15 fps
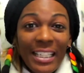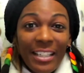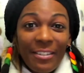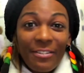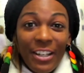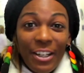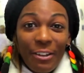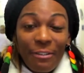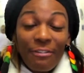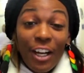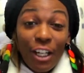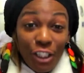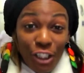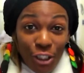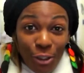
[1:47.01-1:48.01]
get it very
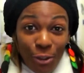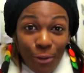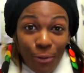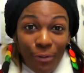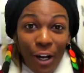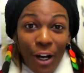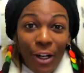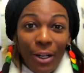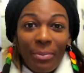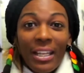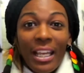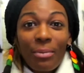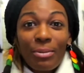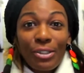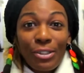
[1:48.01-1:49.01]
functional for her to
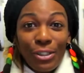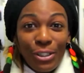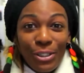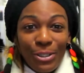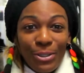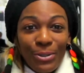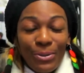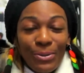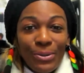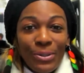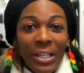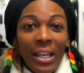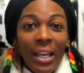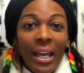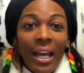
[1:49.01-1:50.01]
be able to use.